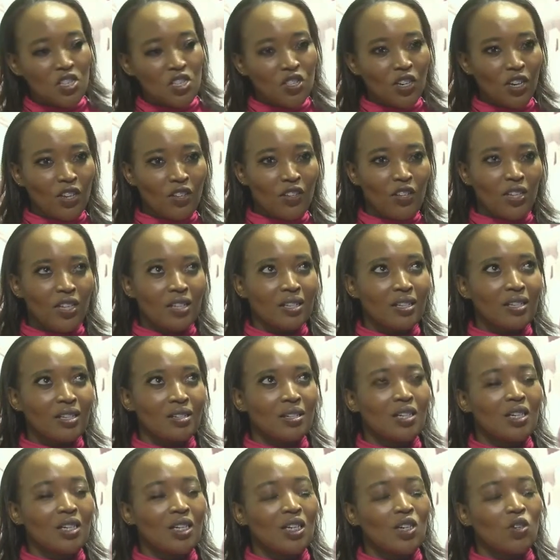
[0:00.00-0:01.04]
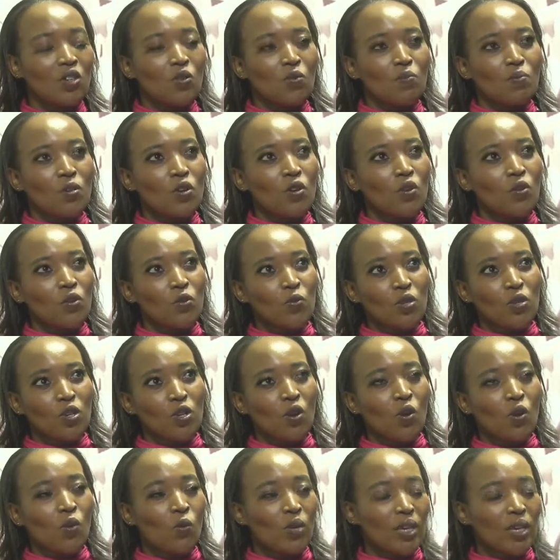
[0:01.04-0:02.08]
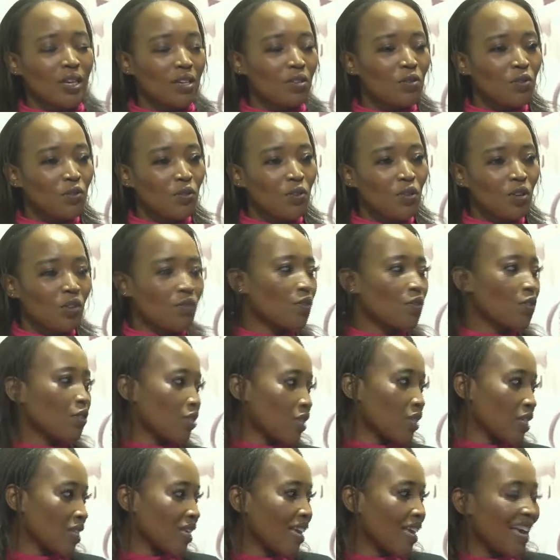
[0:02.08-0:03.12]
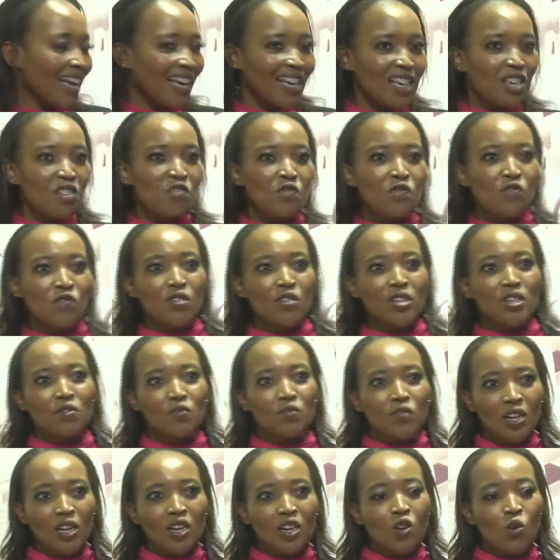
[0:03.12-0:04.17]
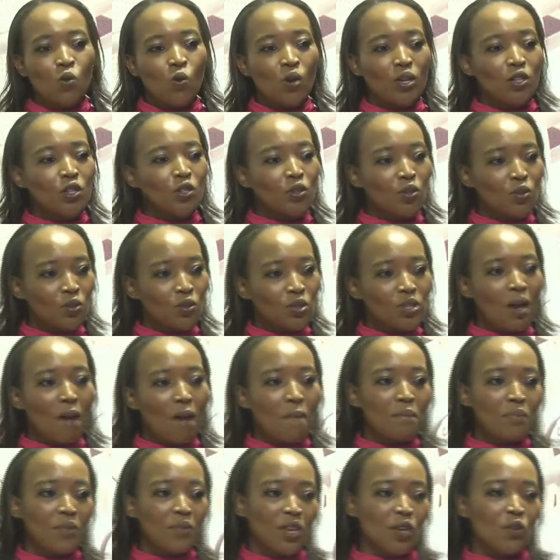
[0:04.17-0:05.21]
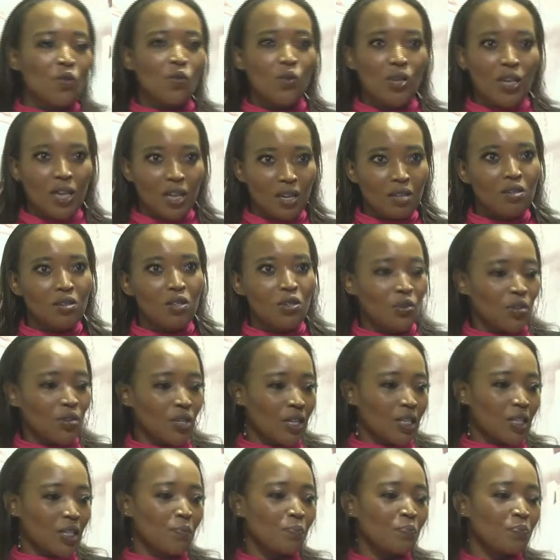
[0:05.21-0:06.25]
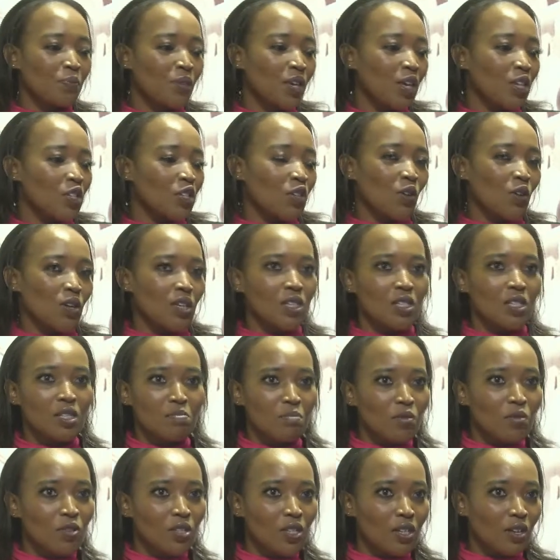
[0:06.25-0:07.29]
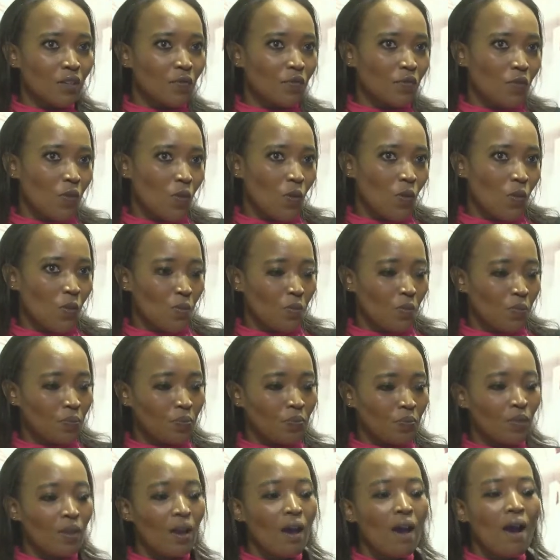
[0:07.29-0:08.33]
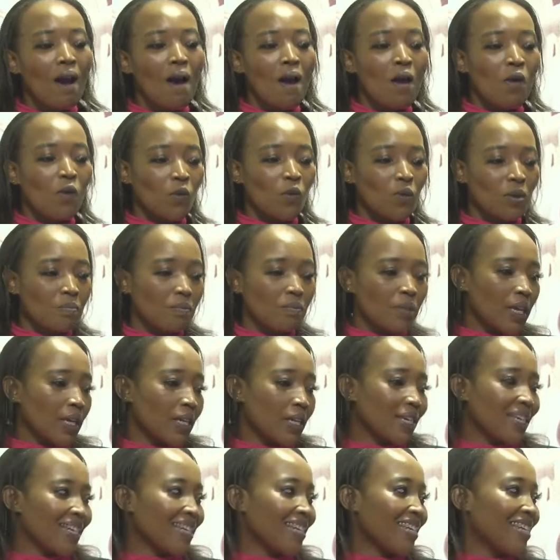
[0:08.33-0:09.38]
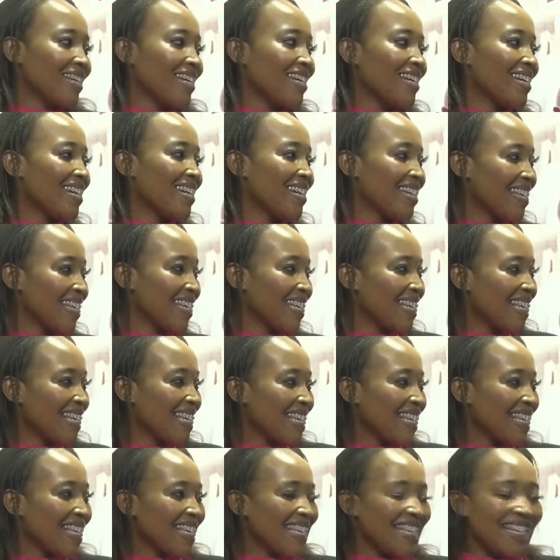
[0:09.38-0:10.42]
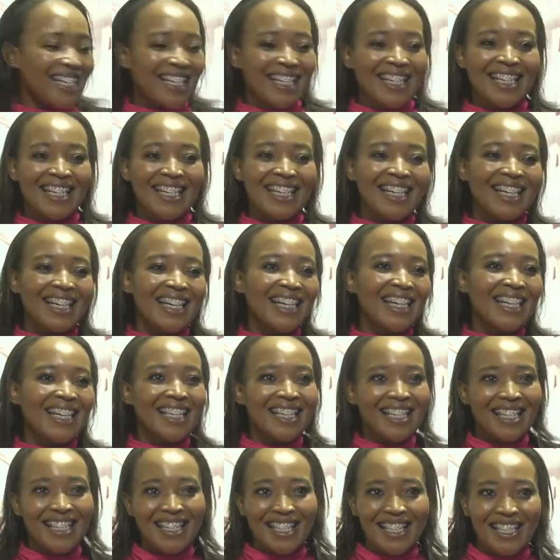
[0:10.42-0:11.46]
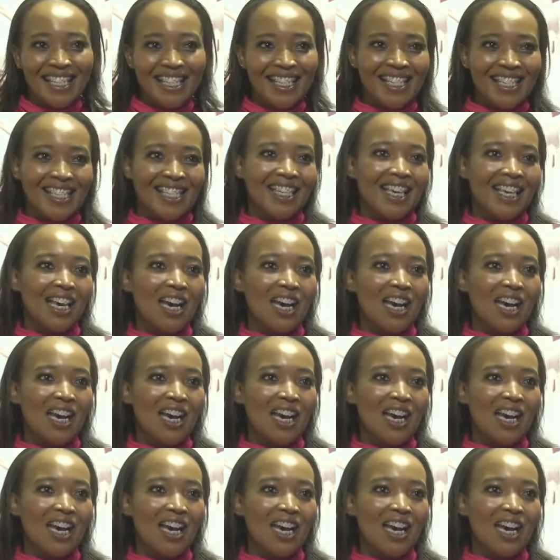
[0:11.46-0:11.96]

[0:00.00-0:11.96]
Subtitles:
each other, because we know we can rule, of course. Exactly. If we really want to do something, we can do it. So it's mostly for women, young ladies,